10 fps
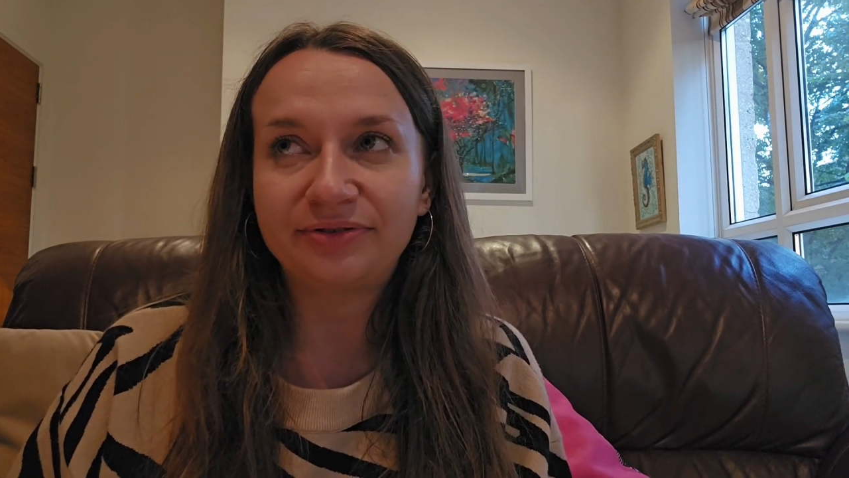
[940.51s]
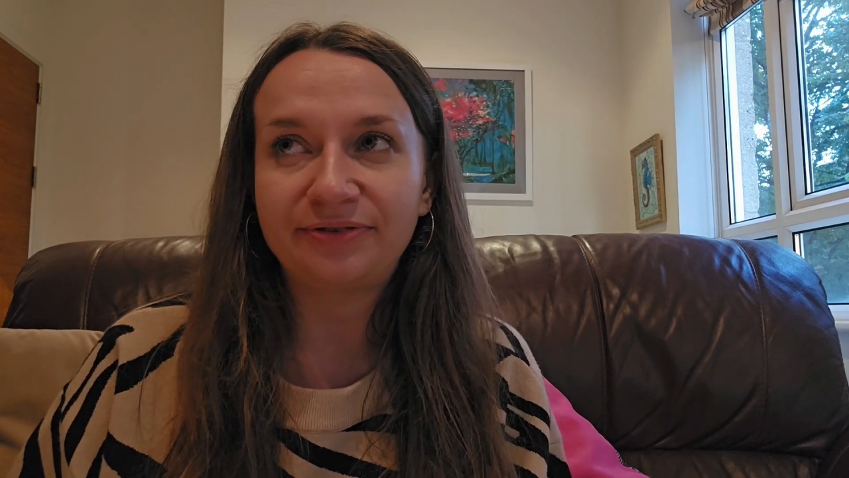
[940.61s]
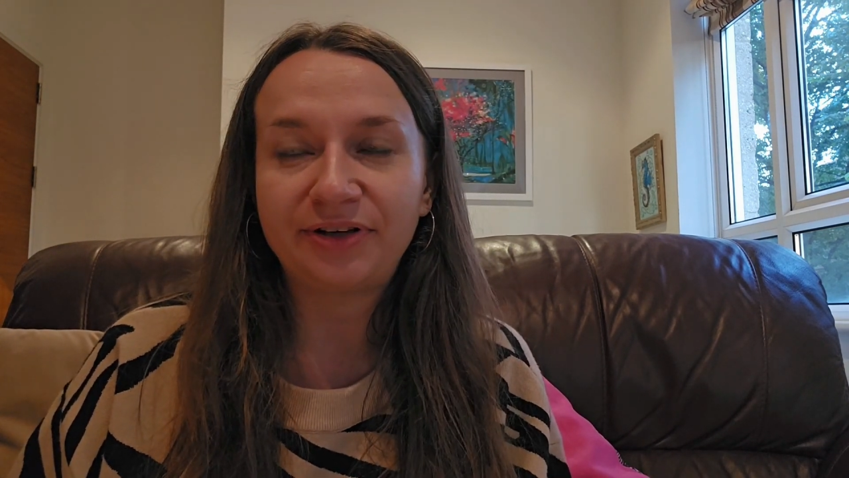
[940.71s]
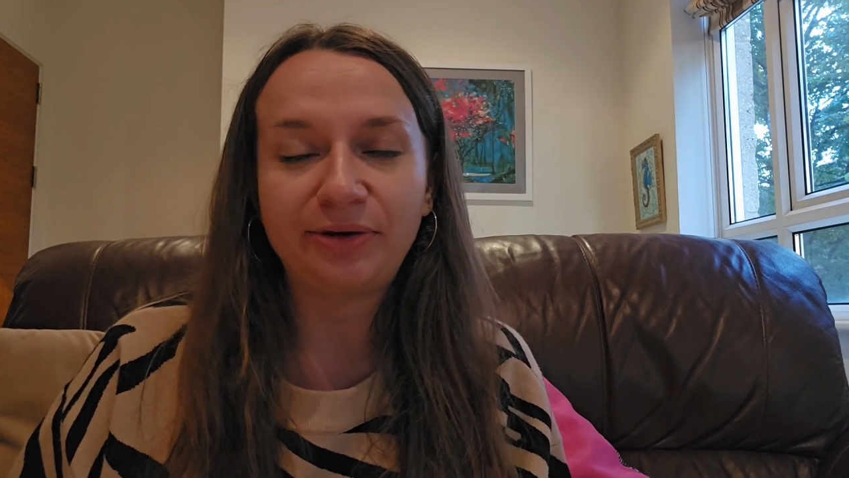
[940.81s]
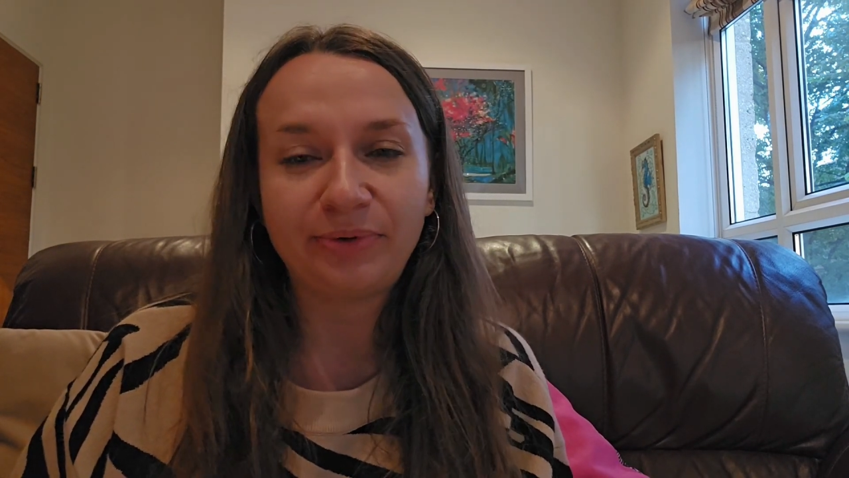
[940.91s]

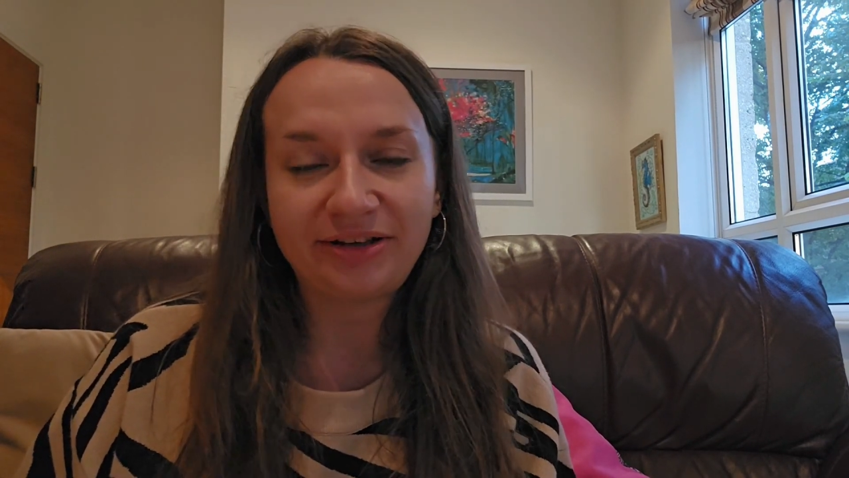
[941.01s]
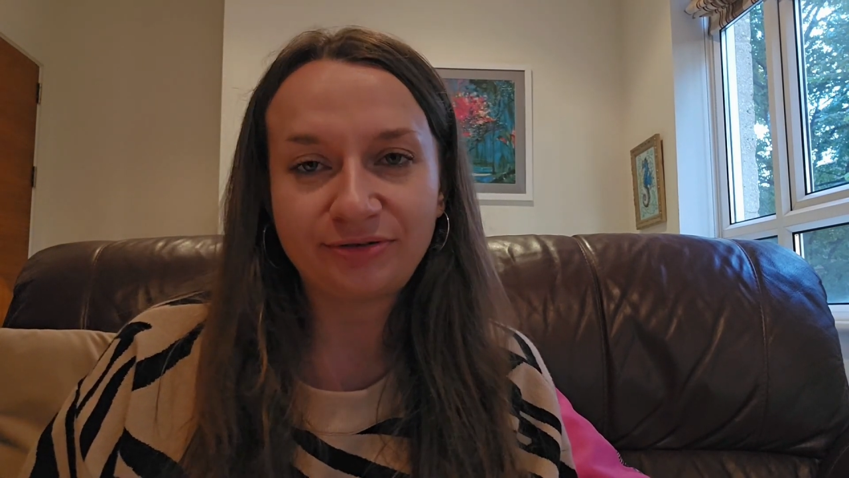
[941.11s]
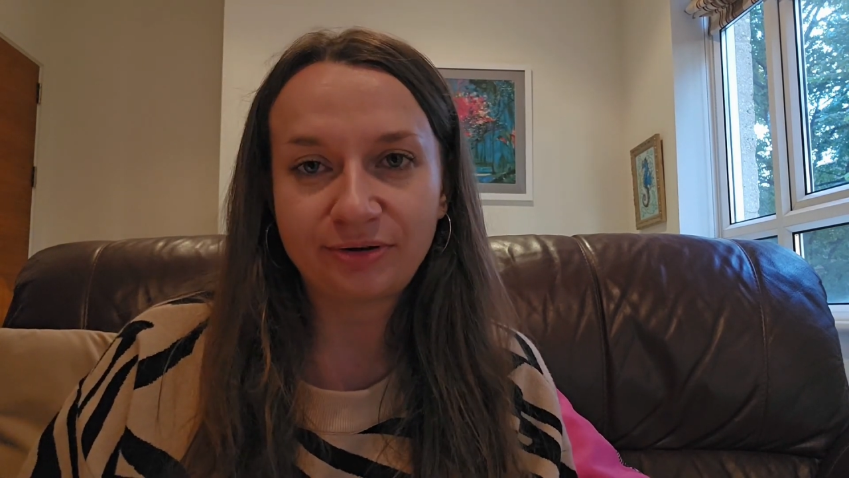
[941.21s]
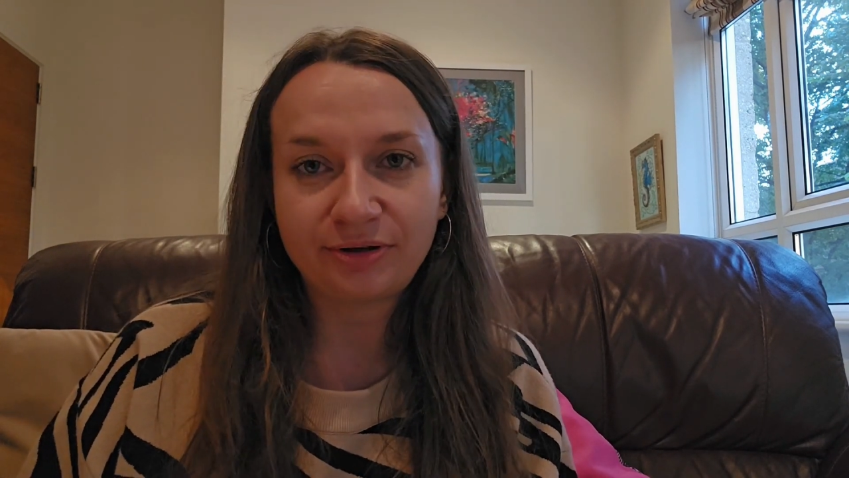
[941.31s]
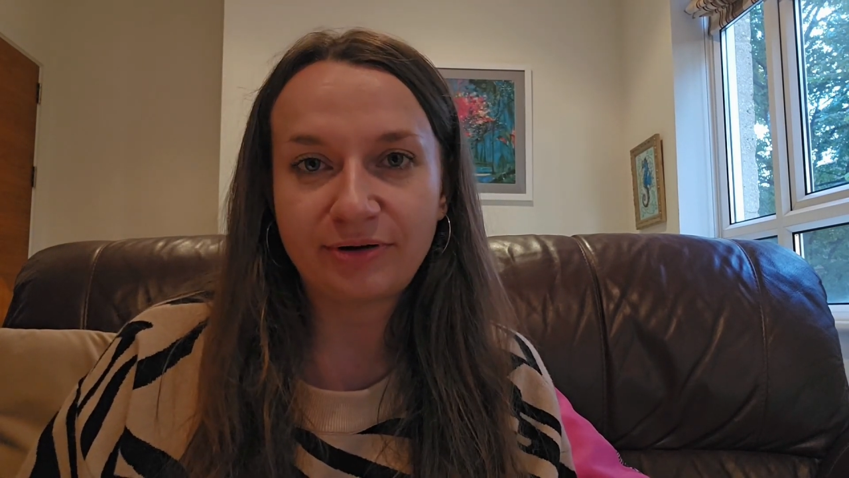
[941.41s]
3 weeks
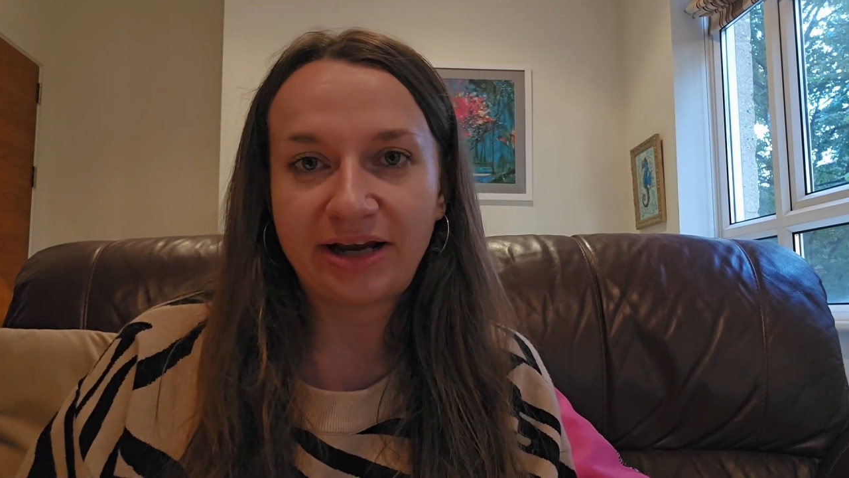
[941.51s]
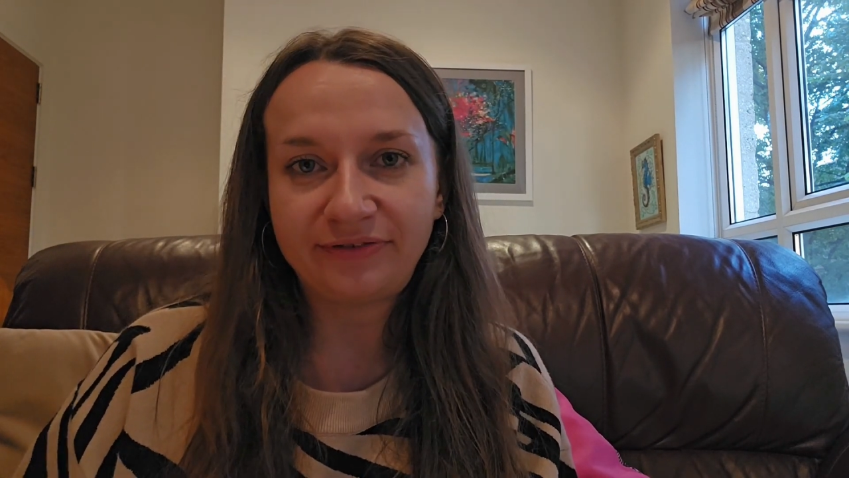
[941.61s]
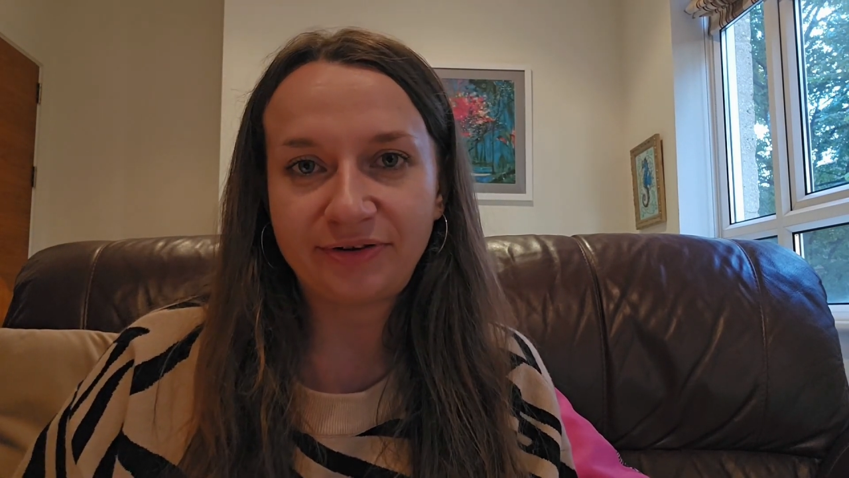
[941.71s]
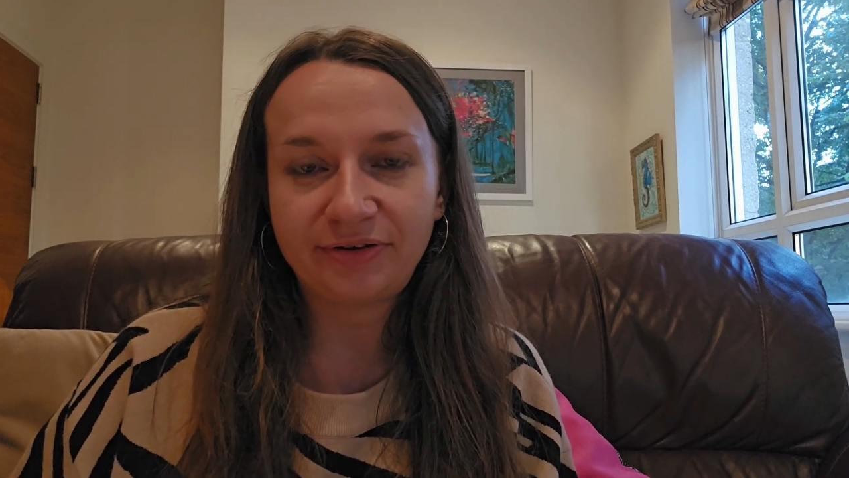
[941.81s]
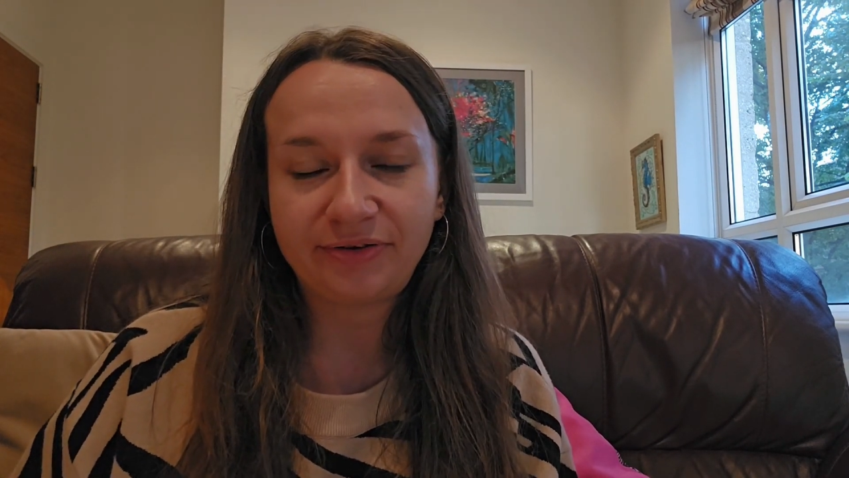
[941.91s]
to arrive
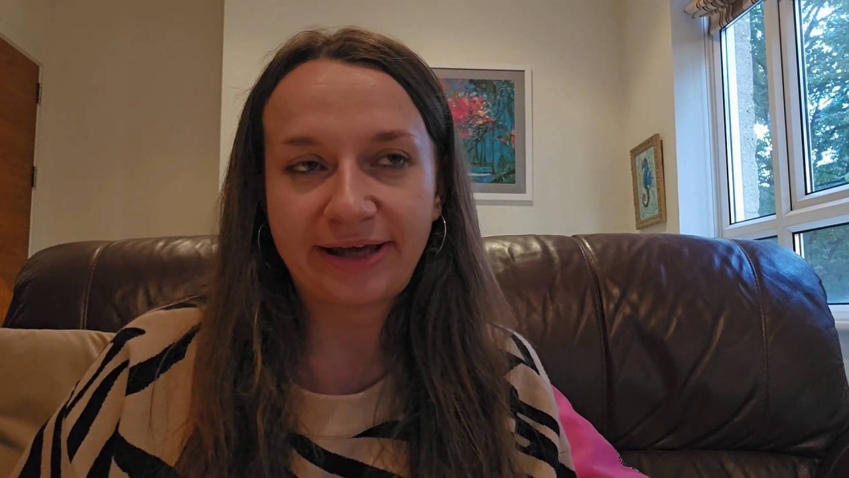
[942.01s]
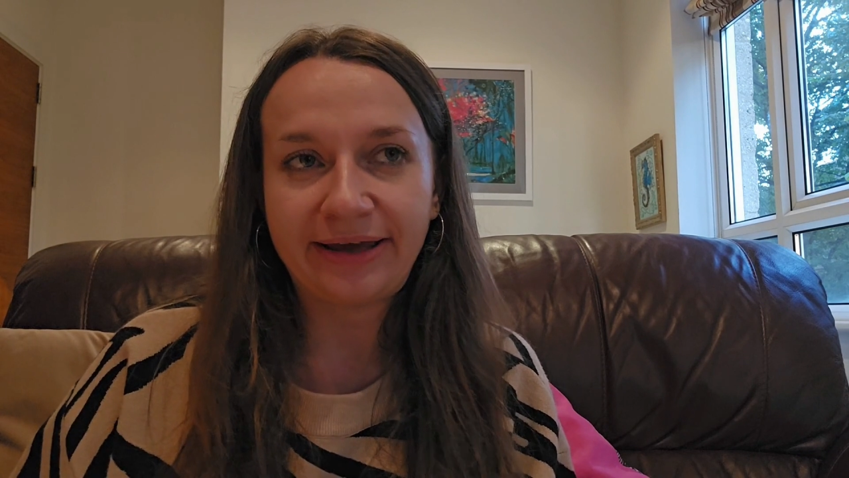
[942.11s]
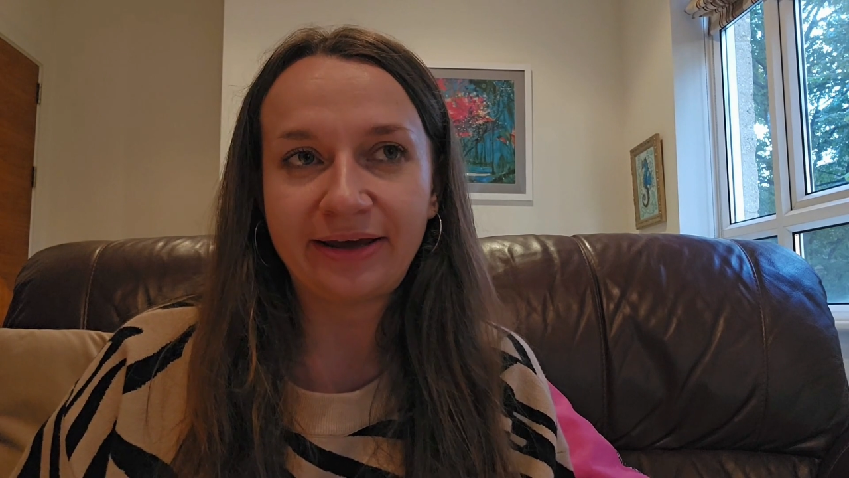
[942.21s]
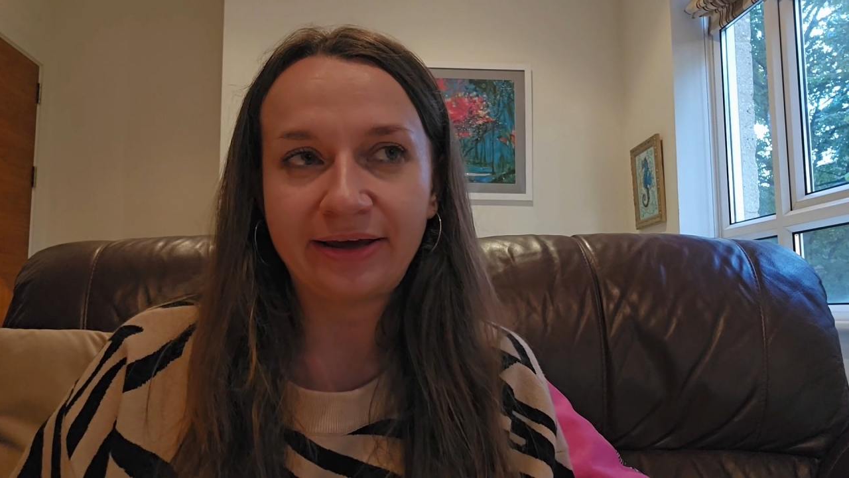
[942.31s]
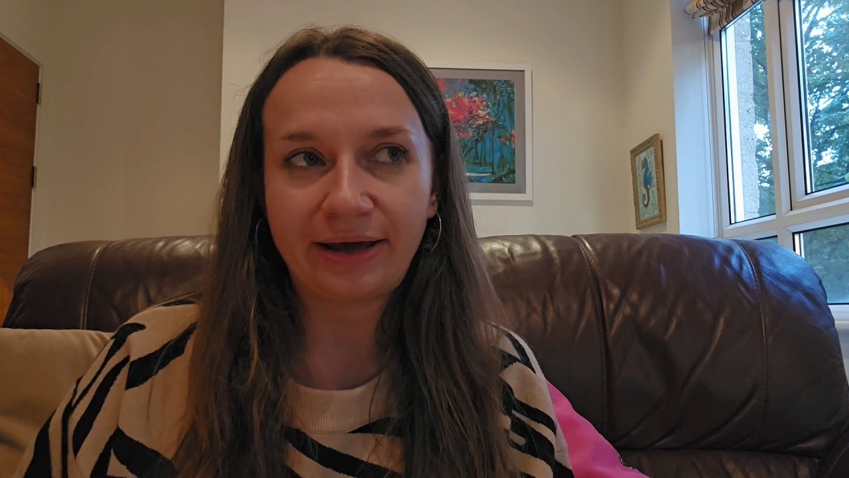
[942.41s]
to
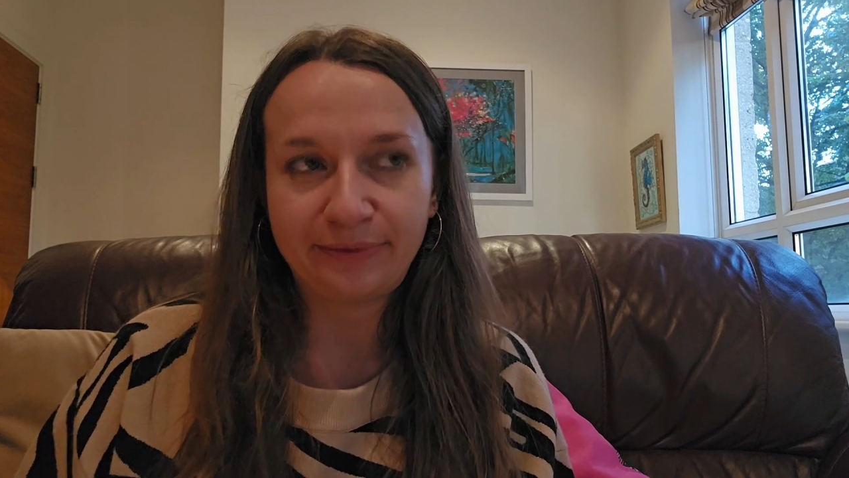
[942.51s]
UK.